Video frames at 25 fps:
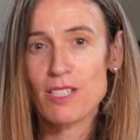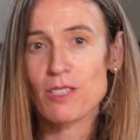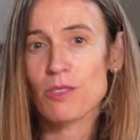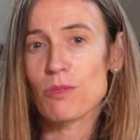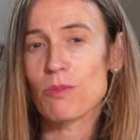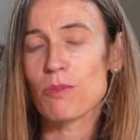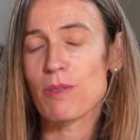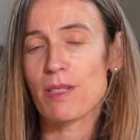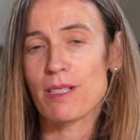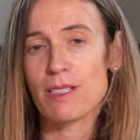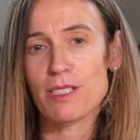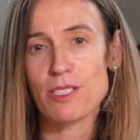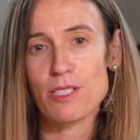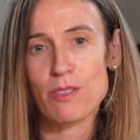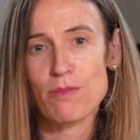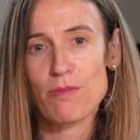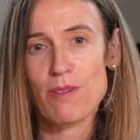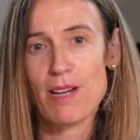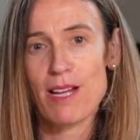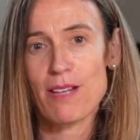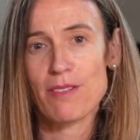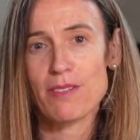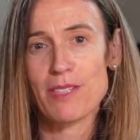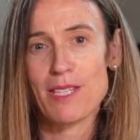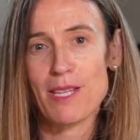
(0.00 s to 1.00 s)
and the world
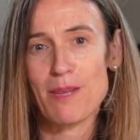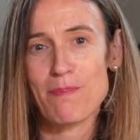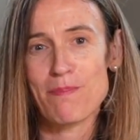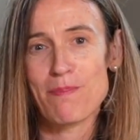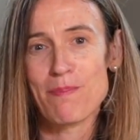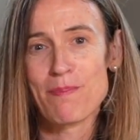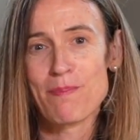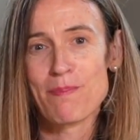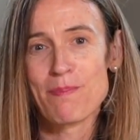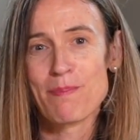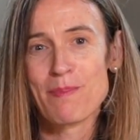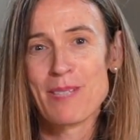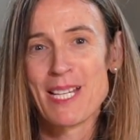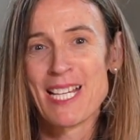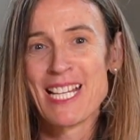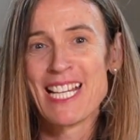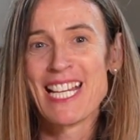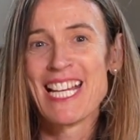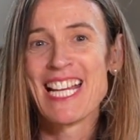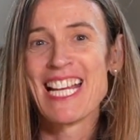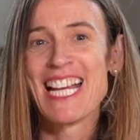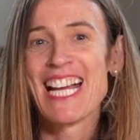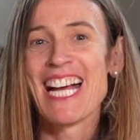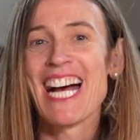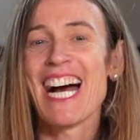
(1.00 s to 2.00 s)
around them.
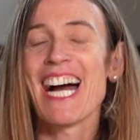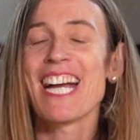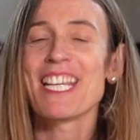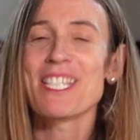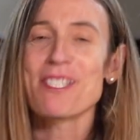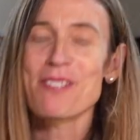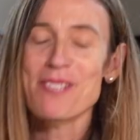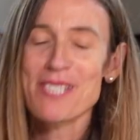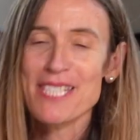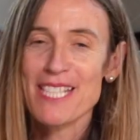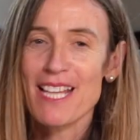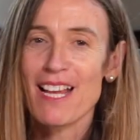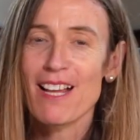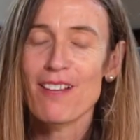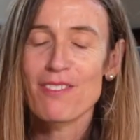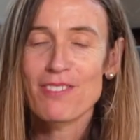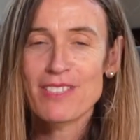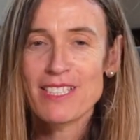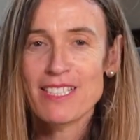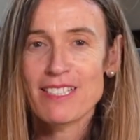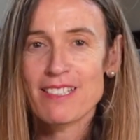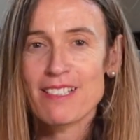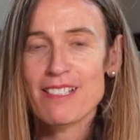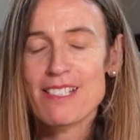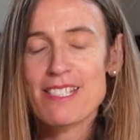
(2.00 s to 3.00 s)
I used to have a
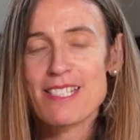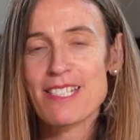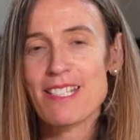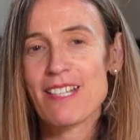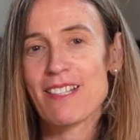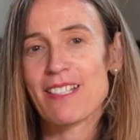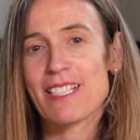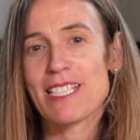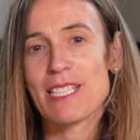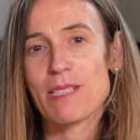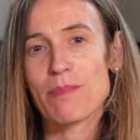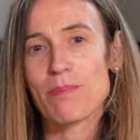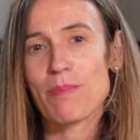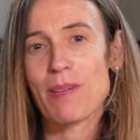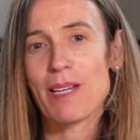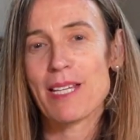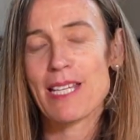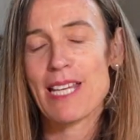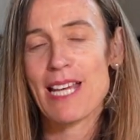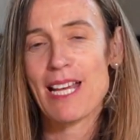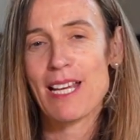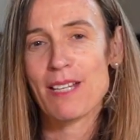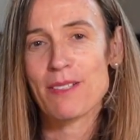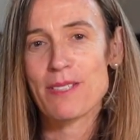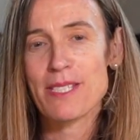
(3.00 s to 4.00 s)
little sign in my
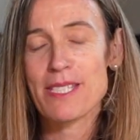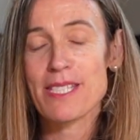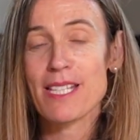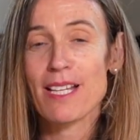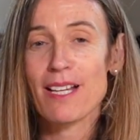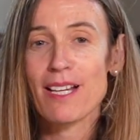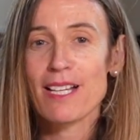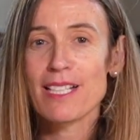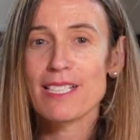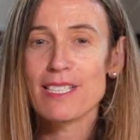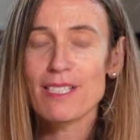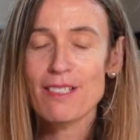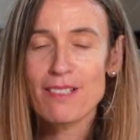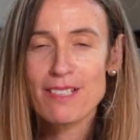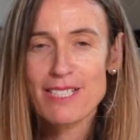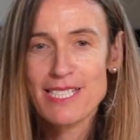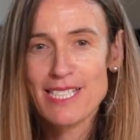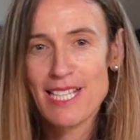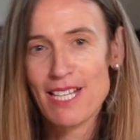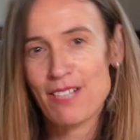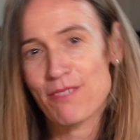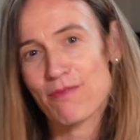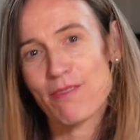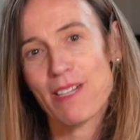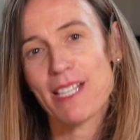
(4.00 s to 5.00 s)
house that I looked
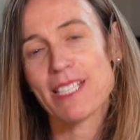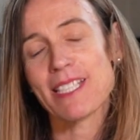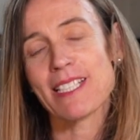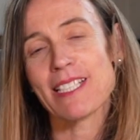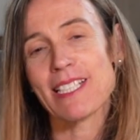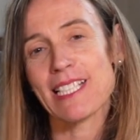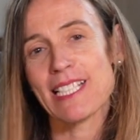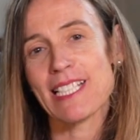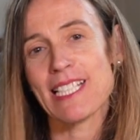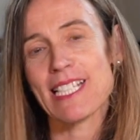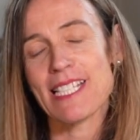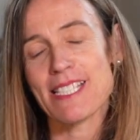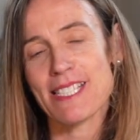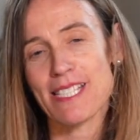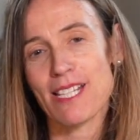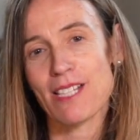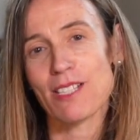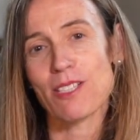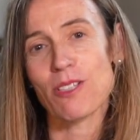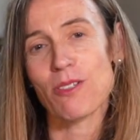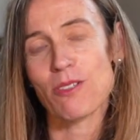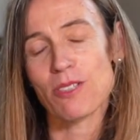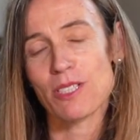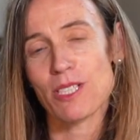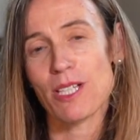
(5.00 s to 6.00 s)
at regularly as I
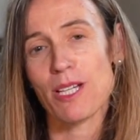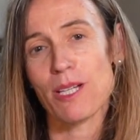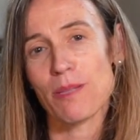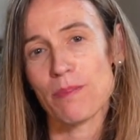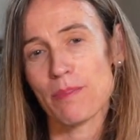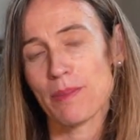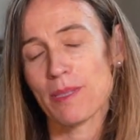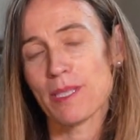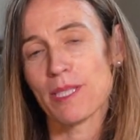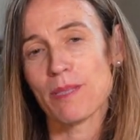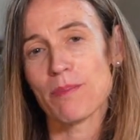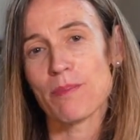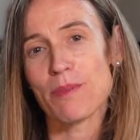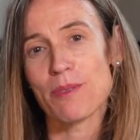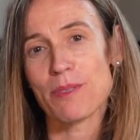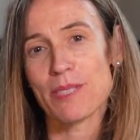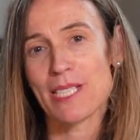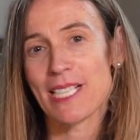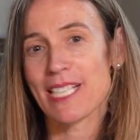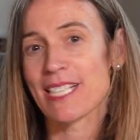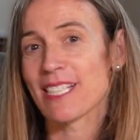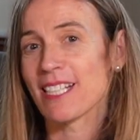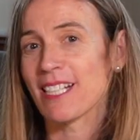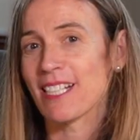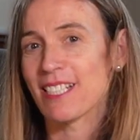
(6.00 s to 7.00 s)
got up in the
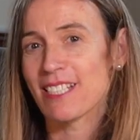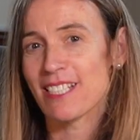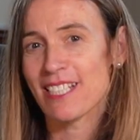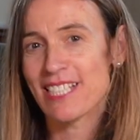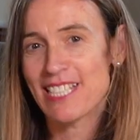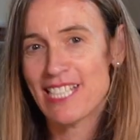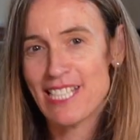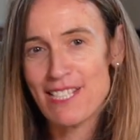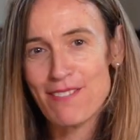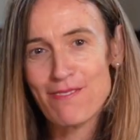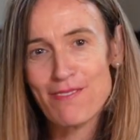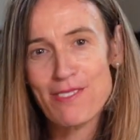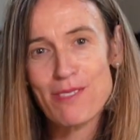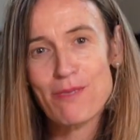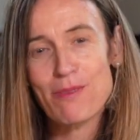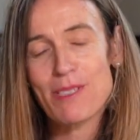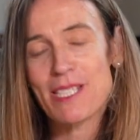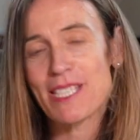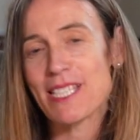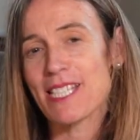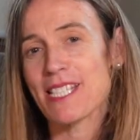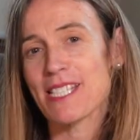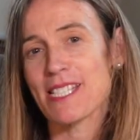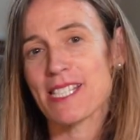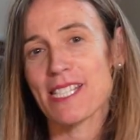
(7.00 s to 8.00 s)
morning, and I'll leave you
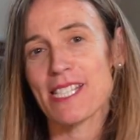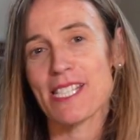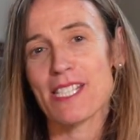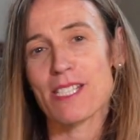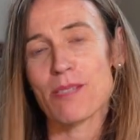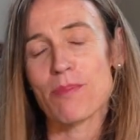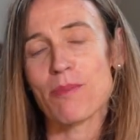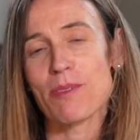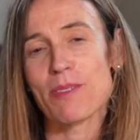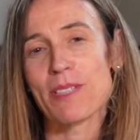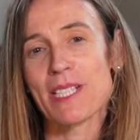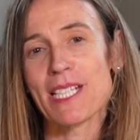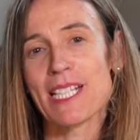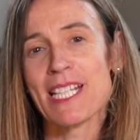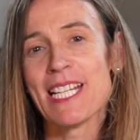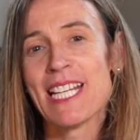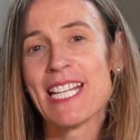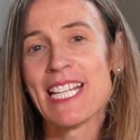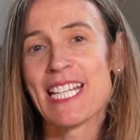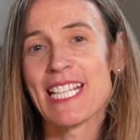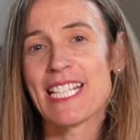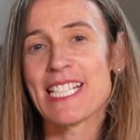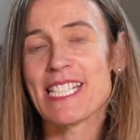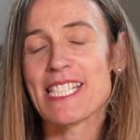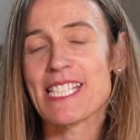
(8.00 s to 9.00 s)
with this this morning.
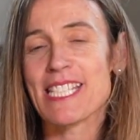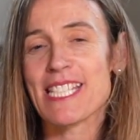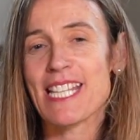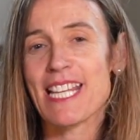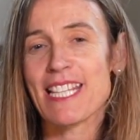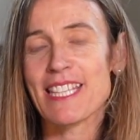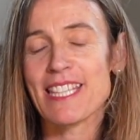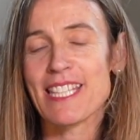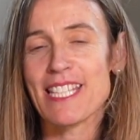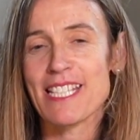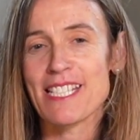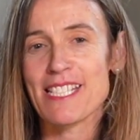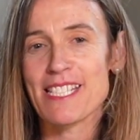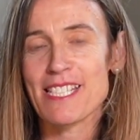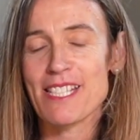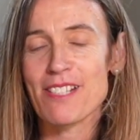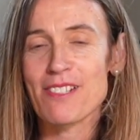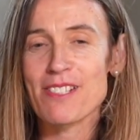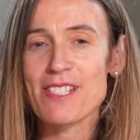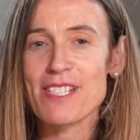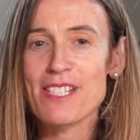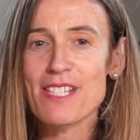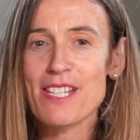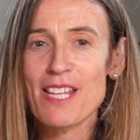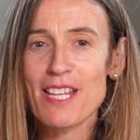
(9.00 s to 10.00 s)
It said this
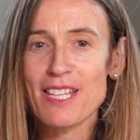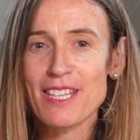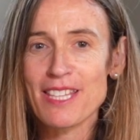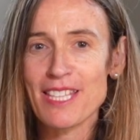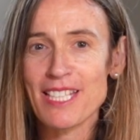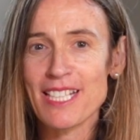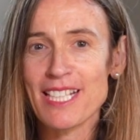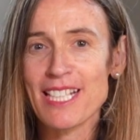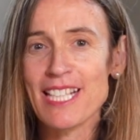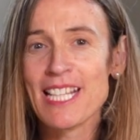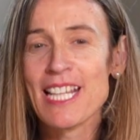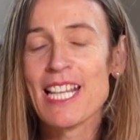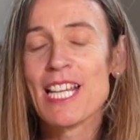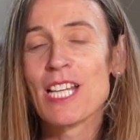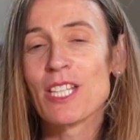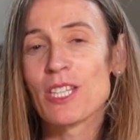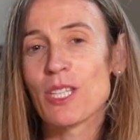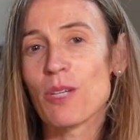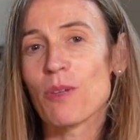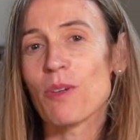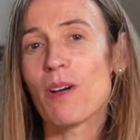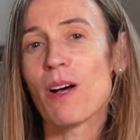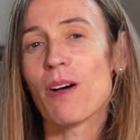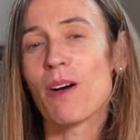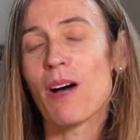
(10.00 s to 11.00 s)
There's nothing
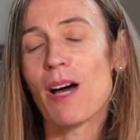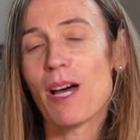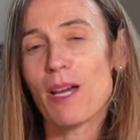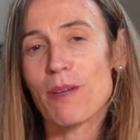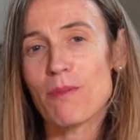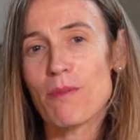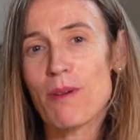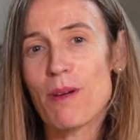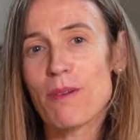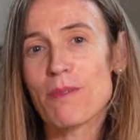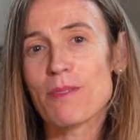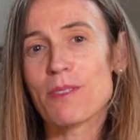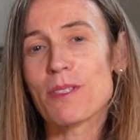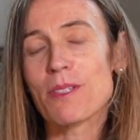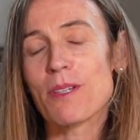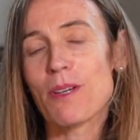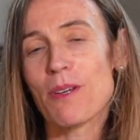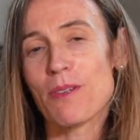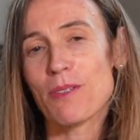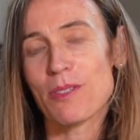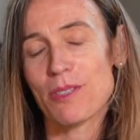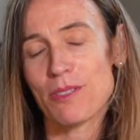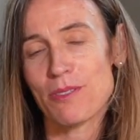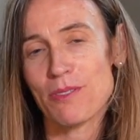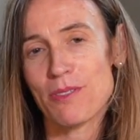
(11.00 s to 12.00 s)
that I won't
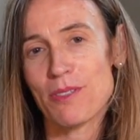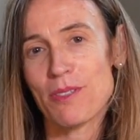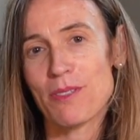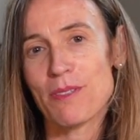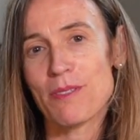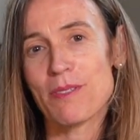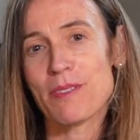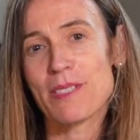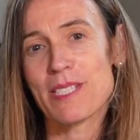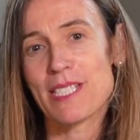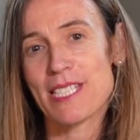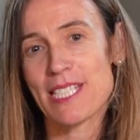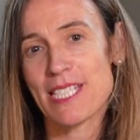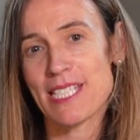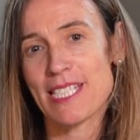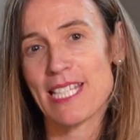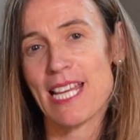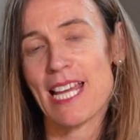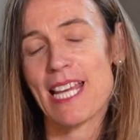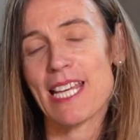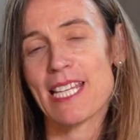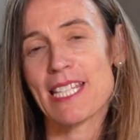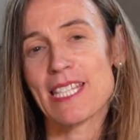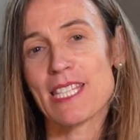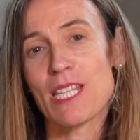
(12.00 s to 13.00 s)
go through
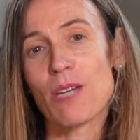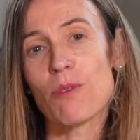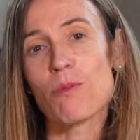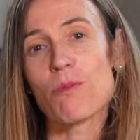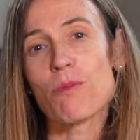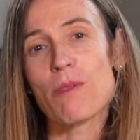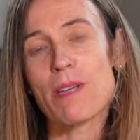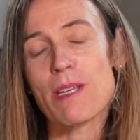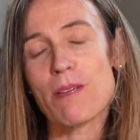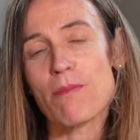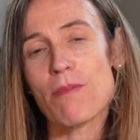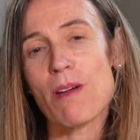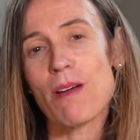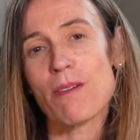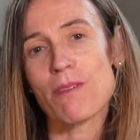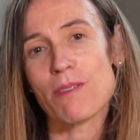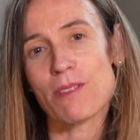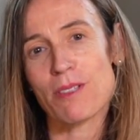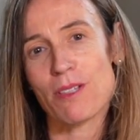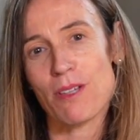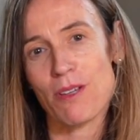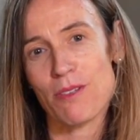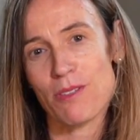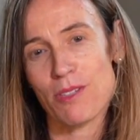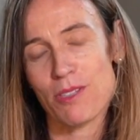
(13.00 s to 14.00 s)
today that we
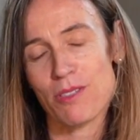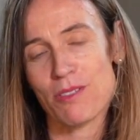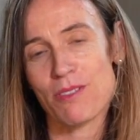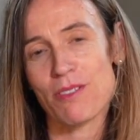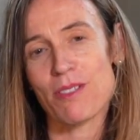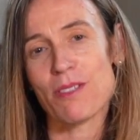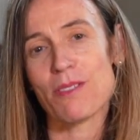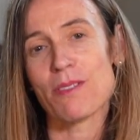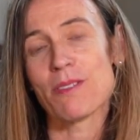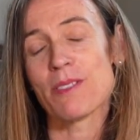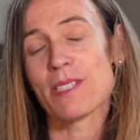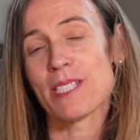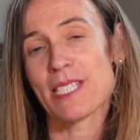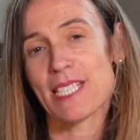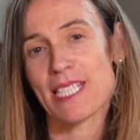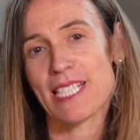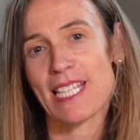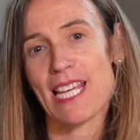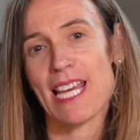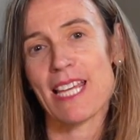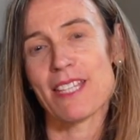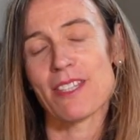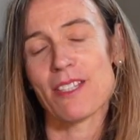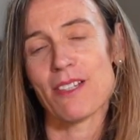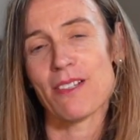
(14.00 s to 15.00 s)
won't go through
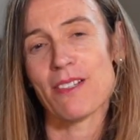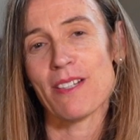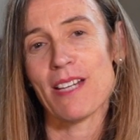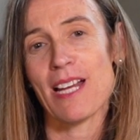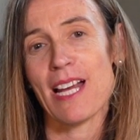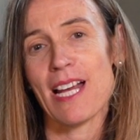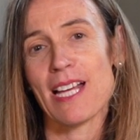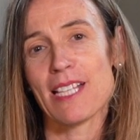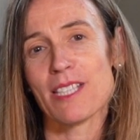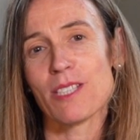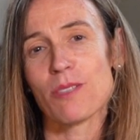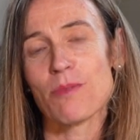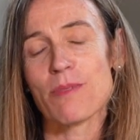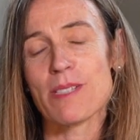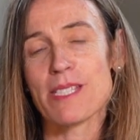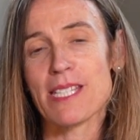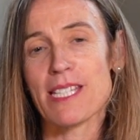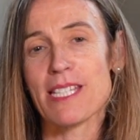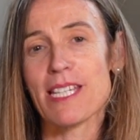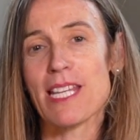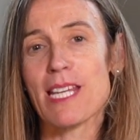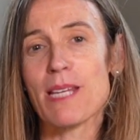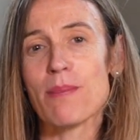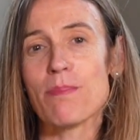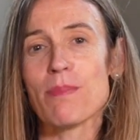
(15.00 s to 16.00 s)
together. And there was
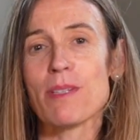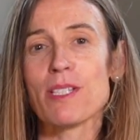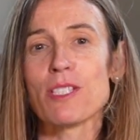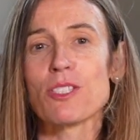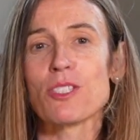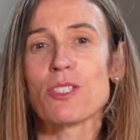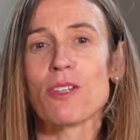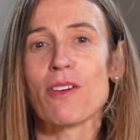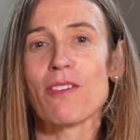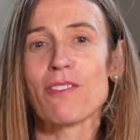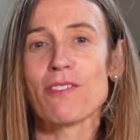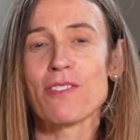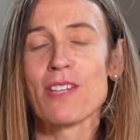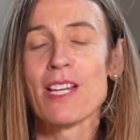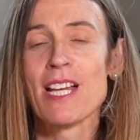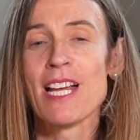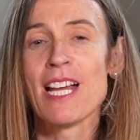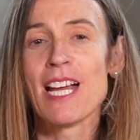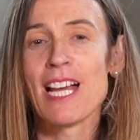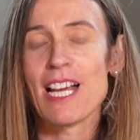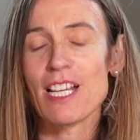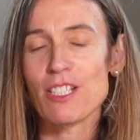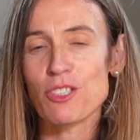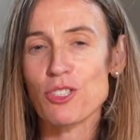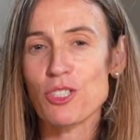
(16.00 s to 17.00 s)
an image of
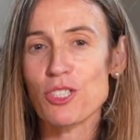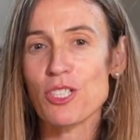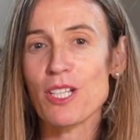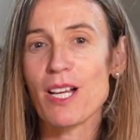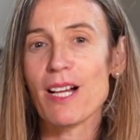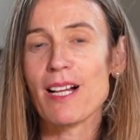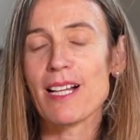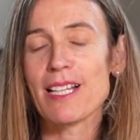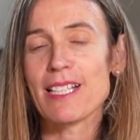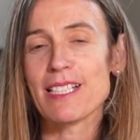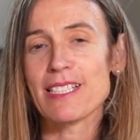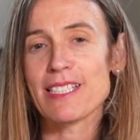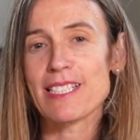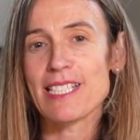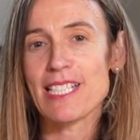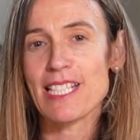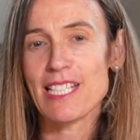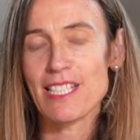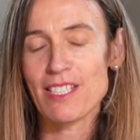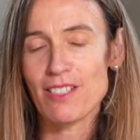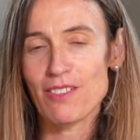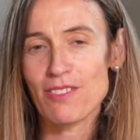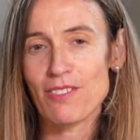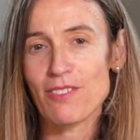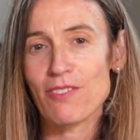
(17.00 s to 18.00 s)
a child
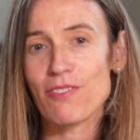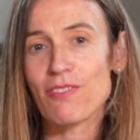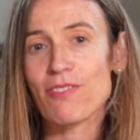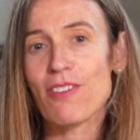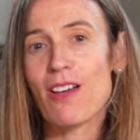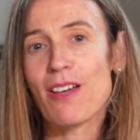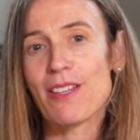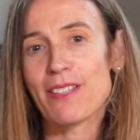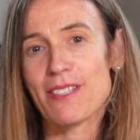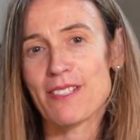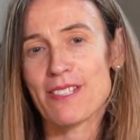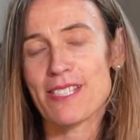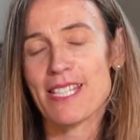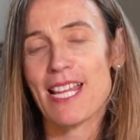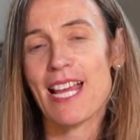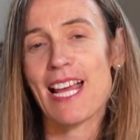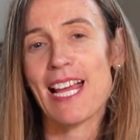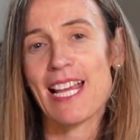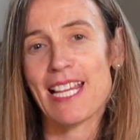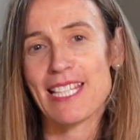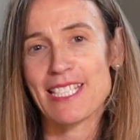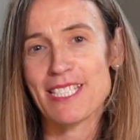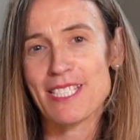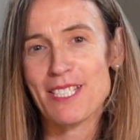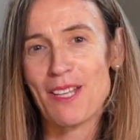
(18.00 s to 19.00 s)
in a father's
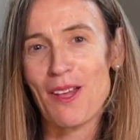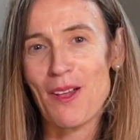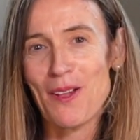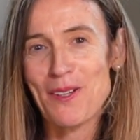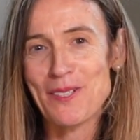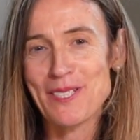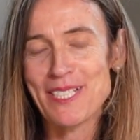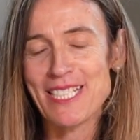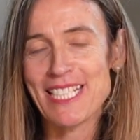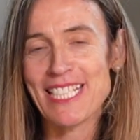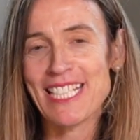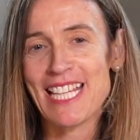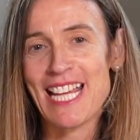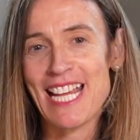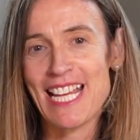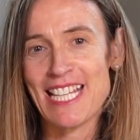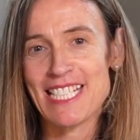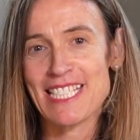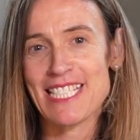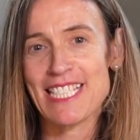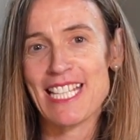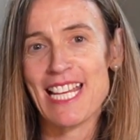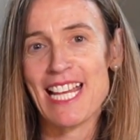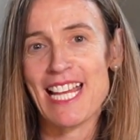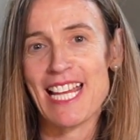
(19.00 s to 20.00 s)
hand, holding
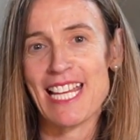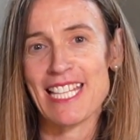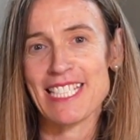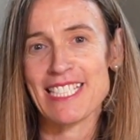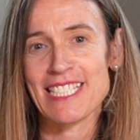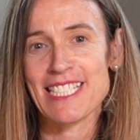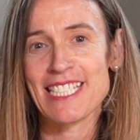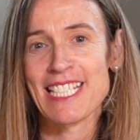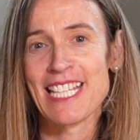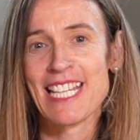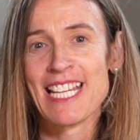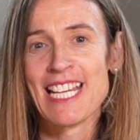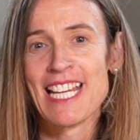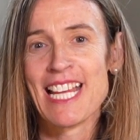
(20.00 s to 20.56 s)
hand to hand.